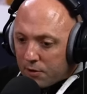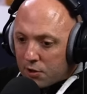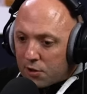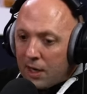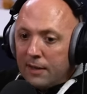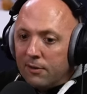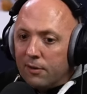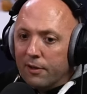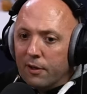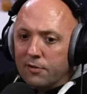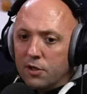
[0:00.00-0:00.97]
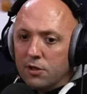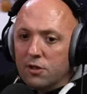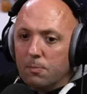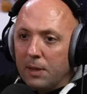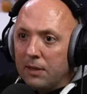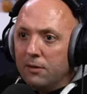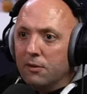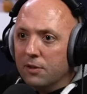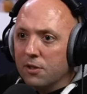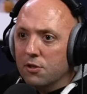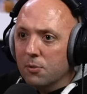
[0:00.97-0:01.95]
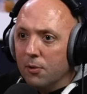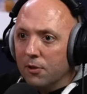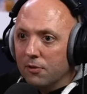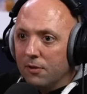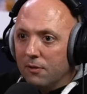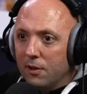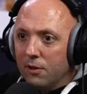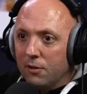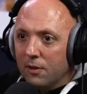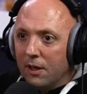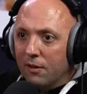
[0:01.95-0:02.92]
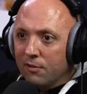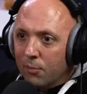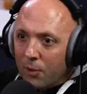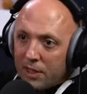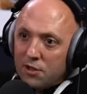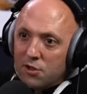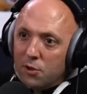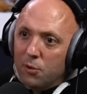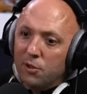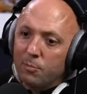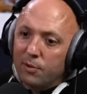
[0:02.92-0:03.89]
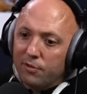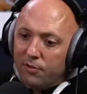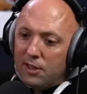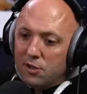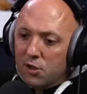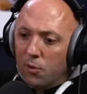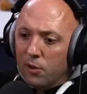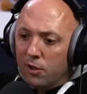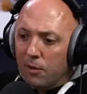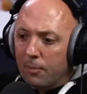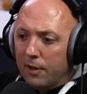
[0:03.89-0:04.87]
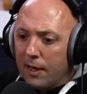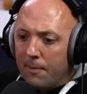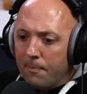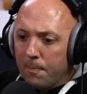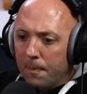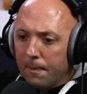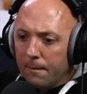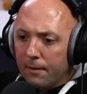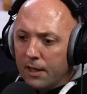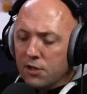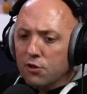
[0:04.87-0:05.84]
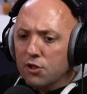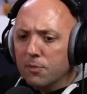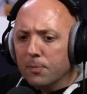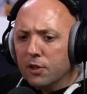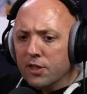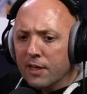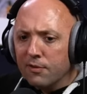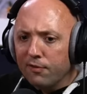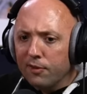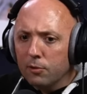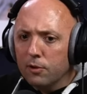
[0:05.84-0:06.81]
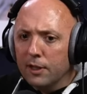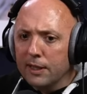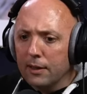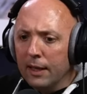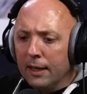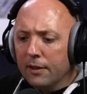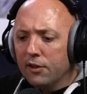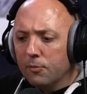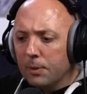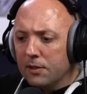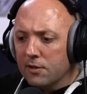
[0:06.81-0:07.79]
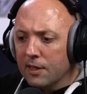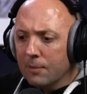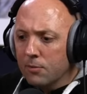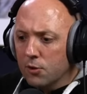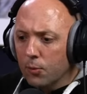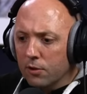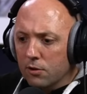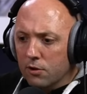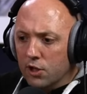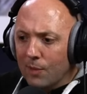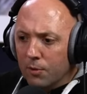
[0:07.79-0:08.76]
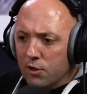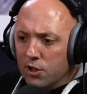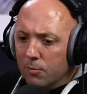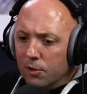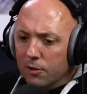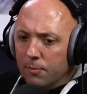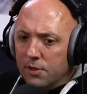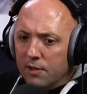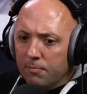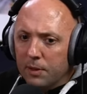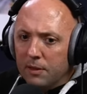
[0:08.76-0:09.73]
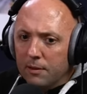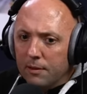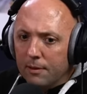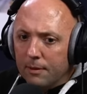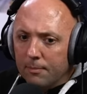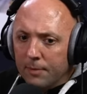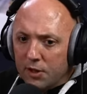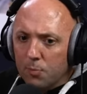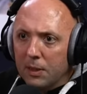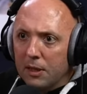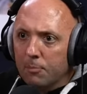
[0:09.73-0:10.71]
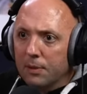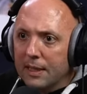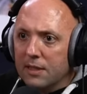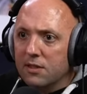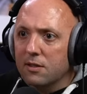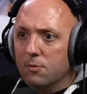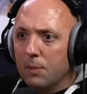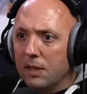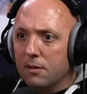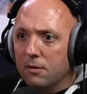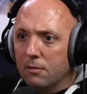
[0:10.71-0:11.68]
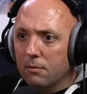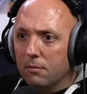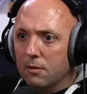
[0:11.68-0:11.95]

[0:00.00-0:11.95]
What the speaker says: trend of just spending on your squad, you know, of wages going up, of fees going up, it's interesting because I feel like there have been times where Championship clubs have been much better place to spend,